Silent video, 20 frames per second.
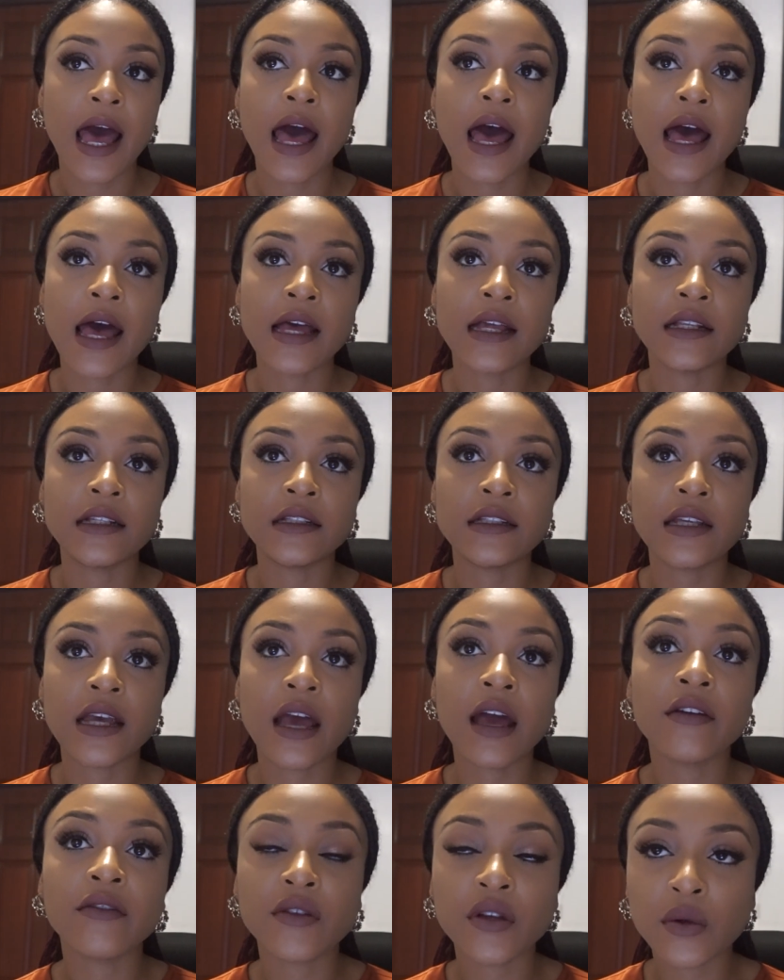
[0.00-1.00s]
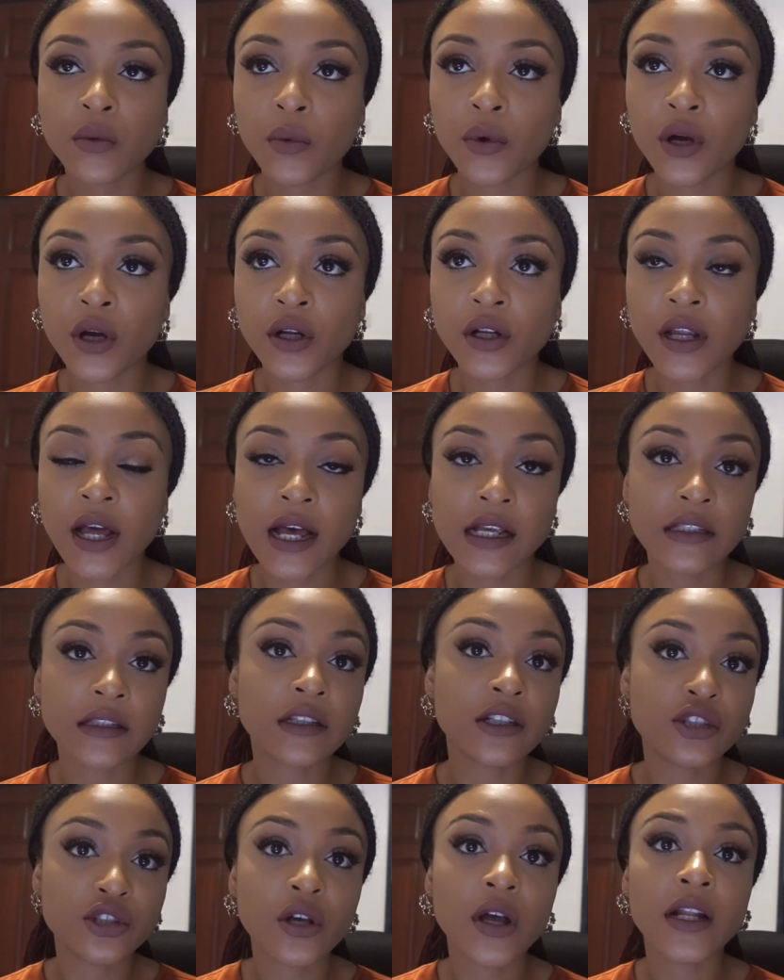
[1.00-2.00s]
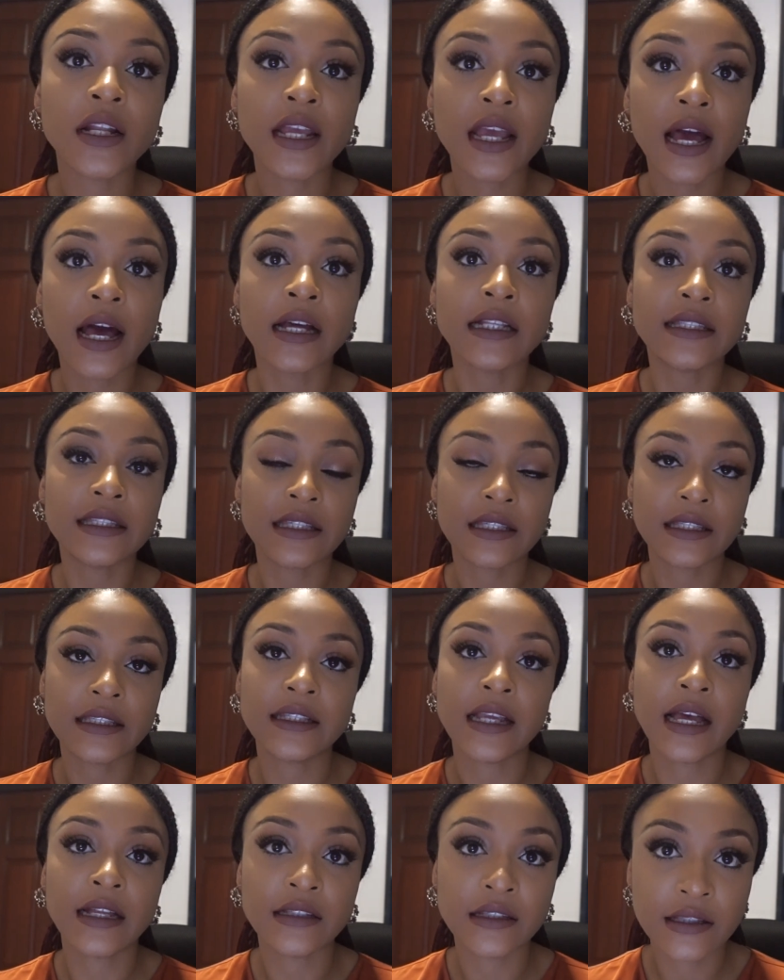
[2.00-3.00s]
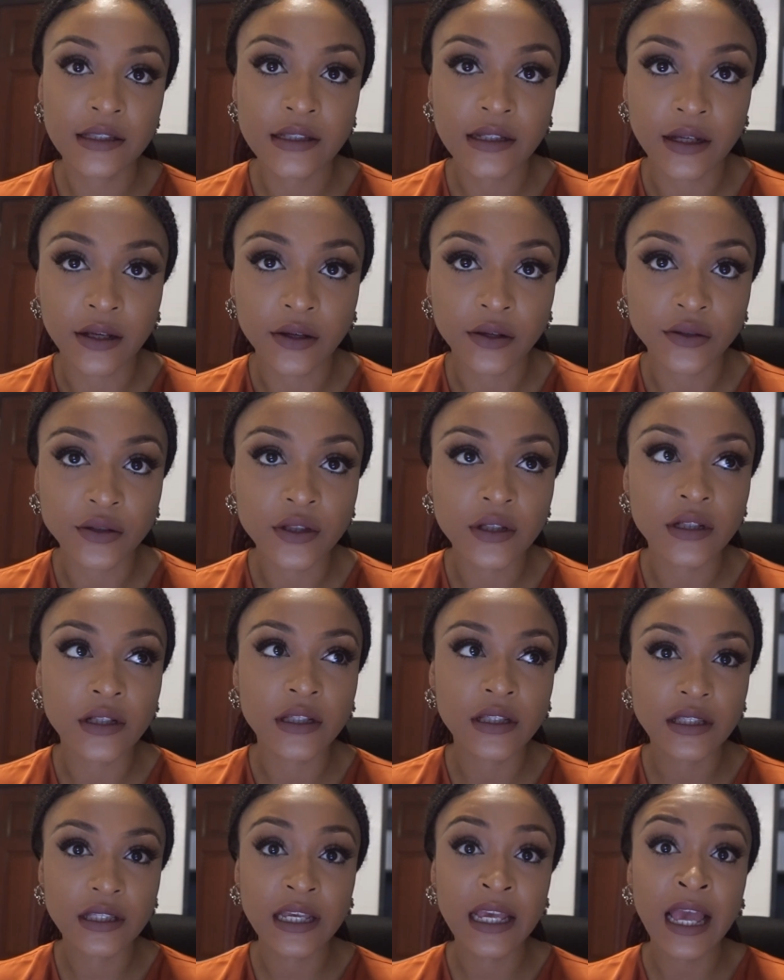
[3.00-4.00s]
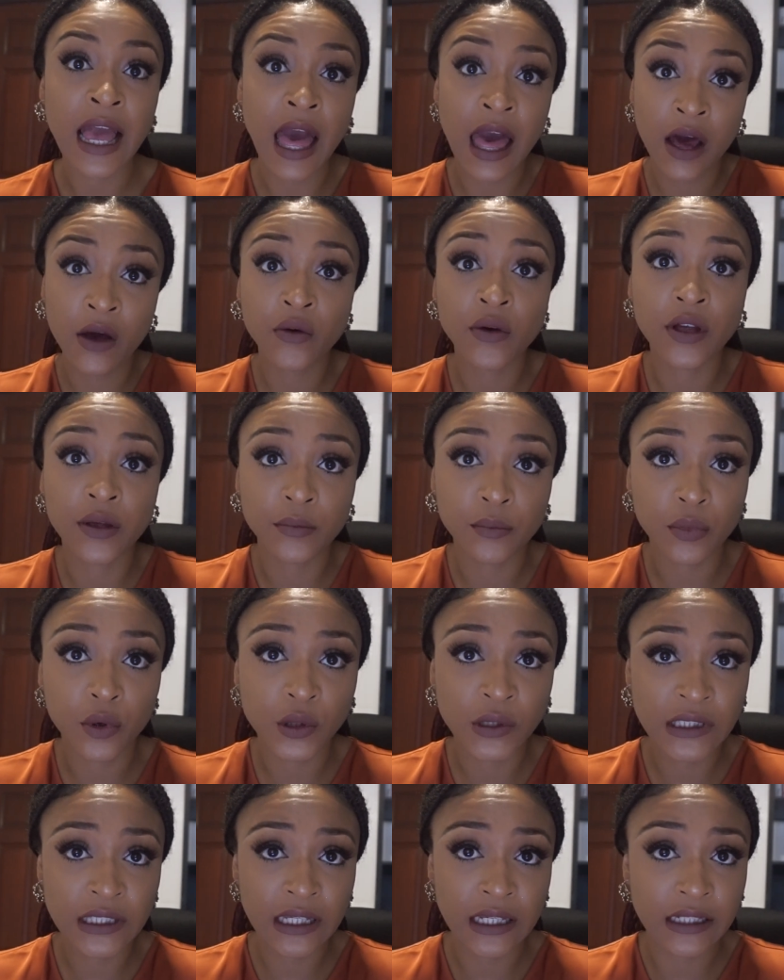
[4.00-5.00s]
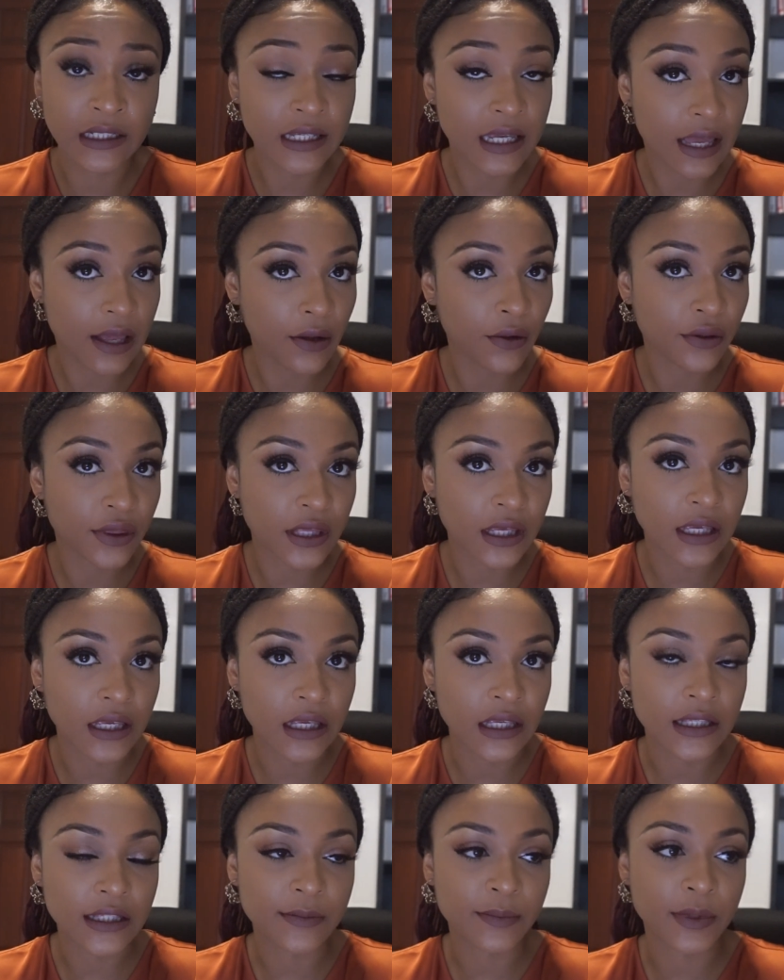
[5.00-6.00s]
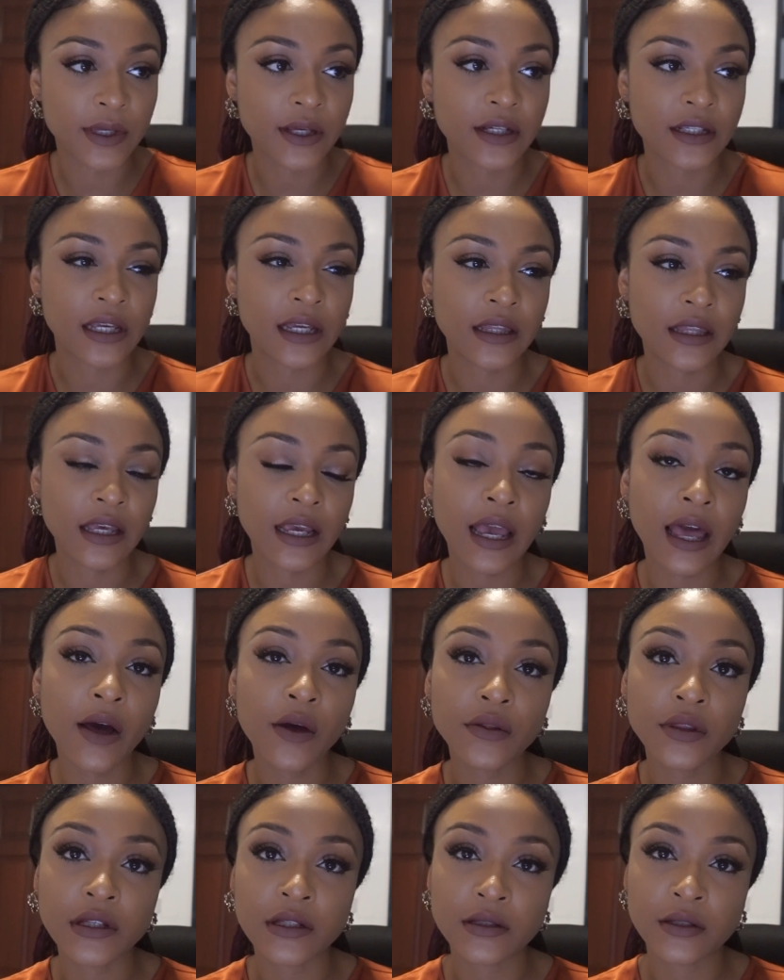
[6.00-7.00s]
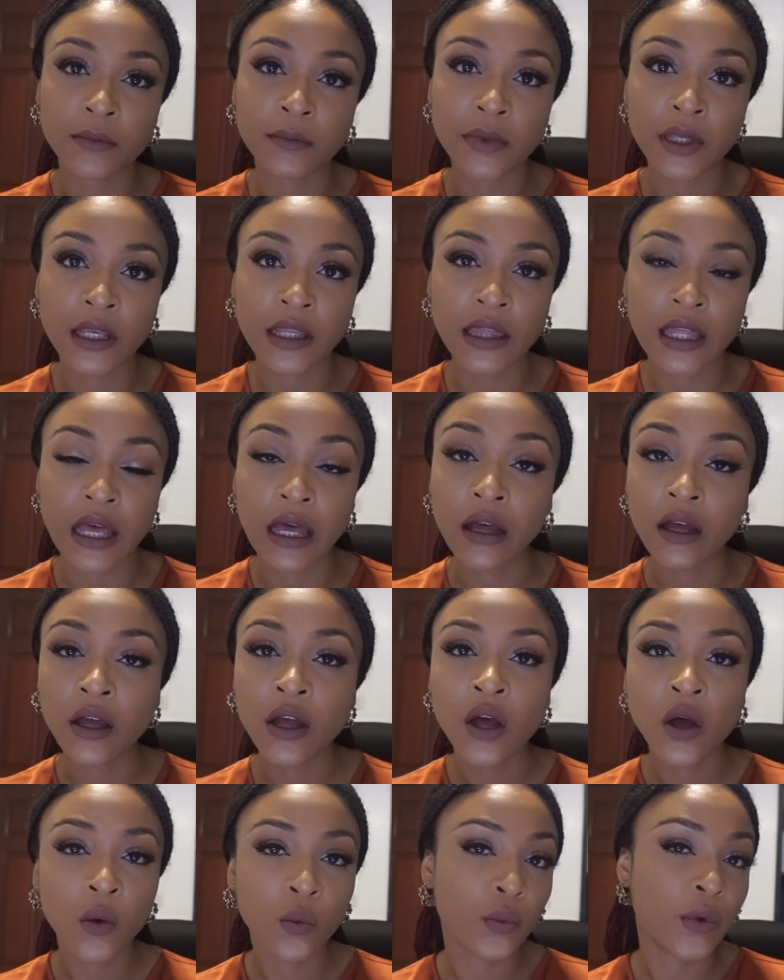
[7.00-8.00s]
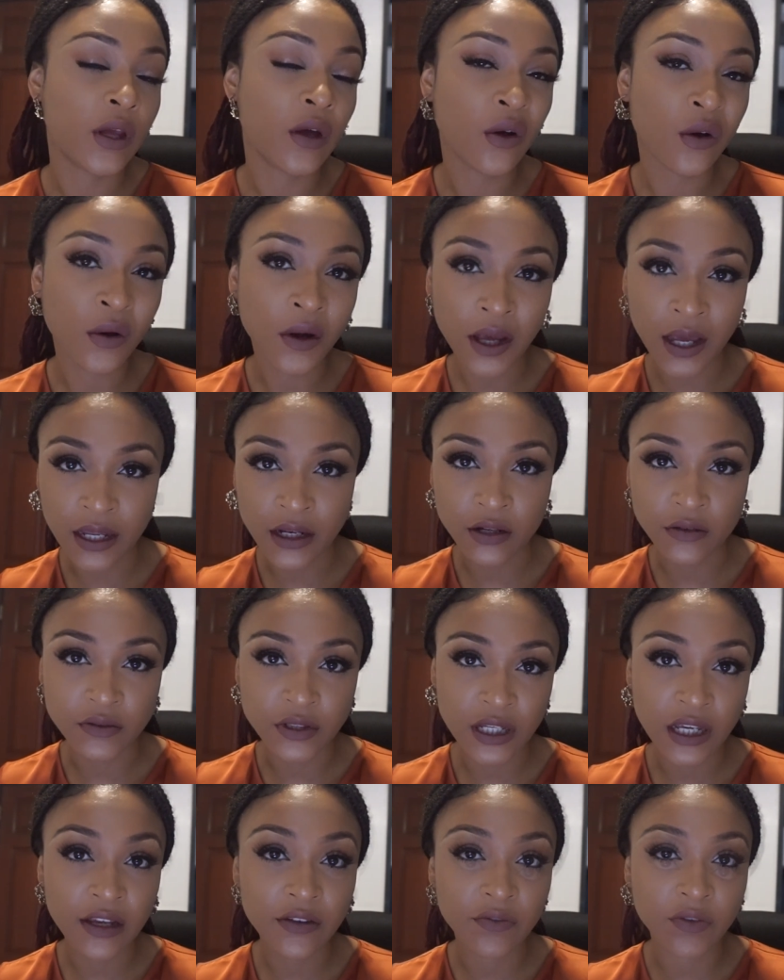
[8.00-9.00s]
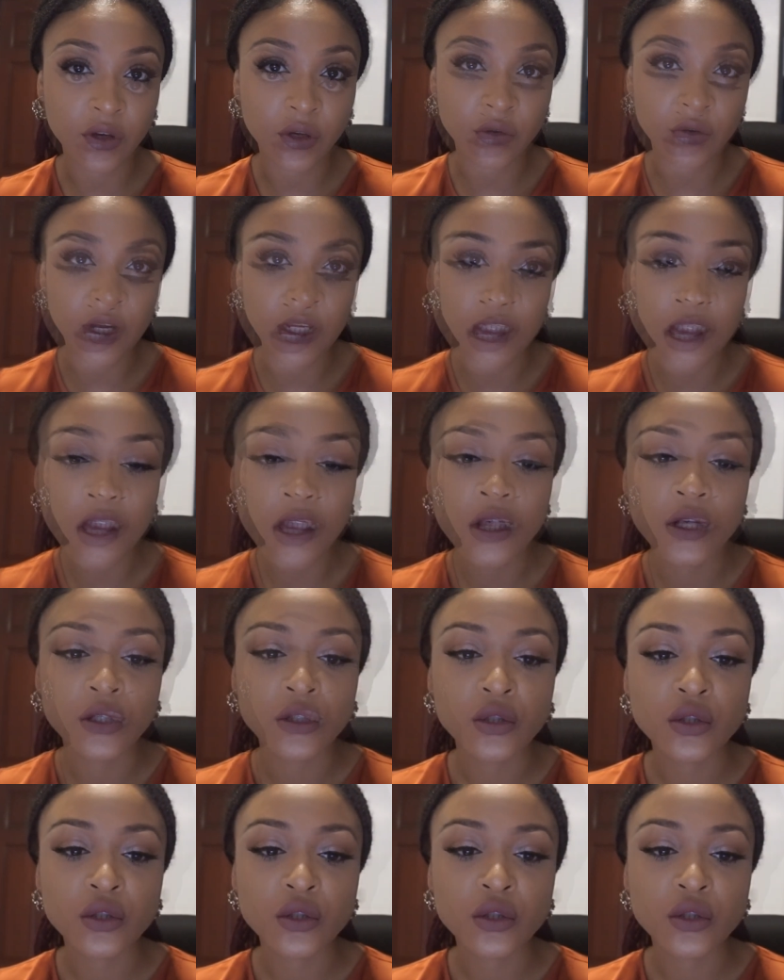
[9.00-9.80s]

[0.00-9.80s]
and everyone has literally had to stand still to see how important health is, because I think health is something that we all kind of take for granted.